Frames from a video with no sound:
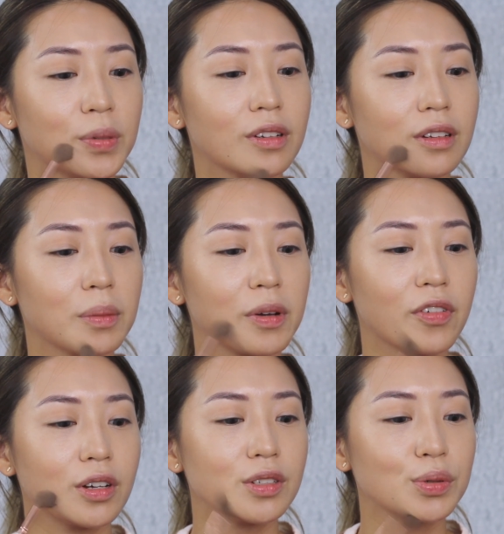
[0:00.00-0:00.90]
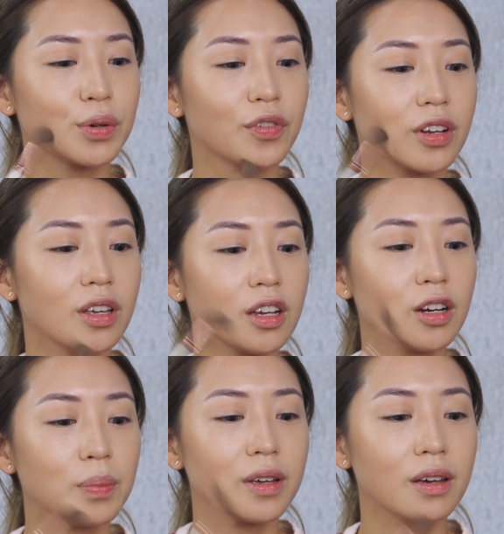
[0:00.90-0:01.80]
put a little bit of contour over
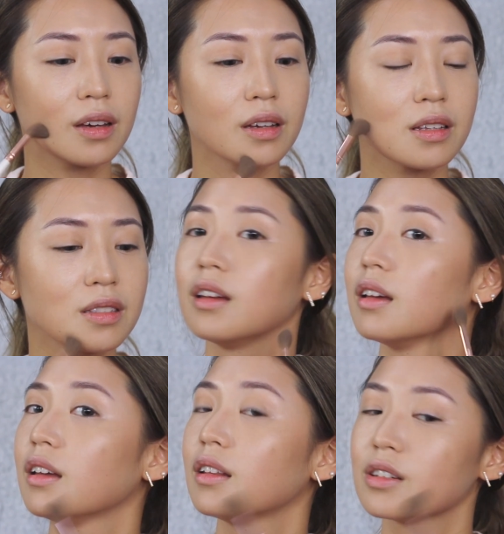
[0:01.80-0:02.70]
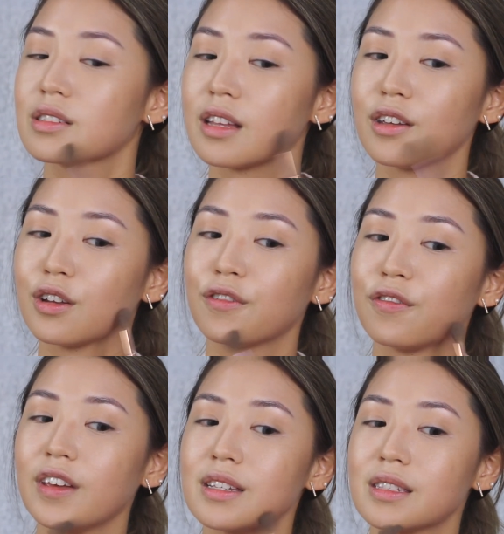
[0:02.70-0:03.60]
here because it looks like your
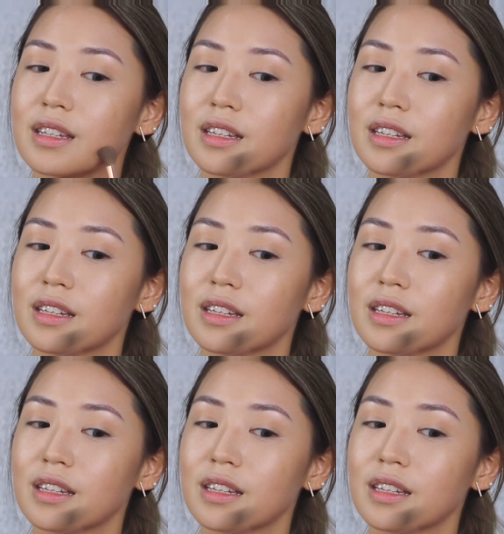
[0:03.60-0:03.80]
face